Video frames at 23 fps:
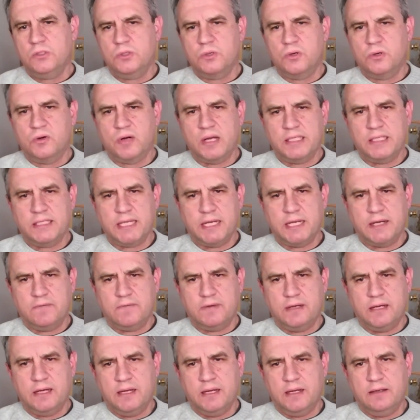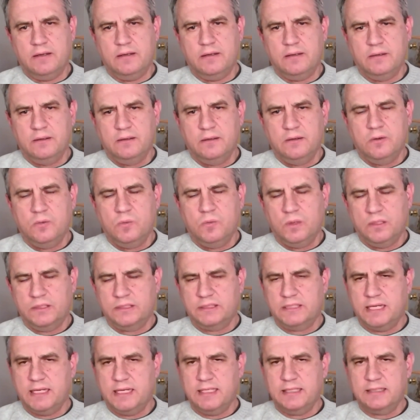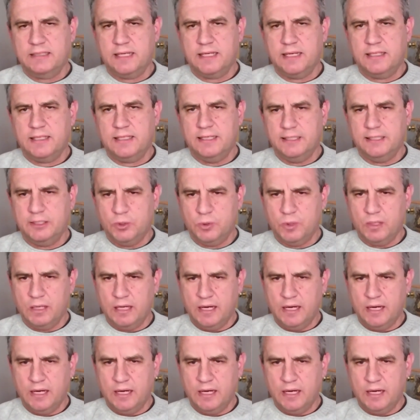to the right side of the head while standing slightly to the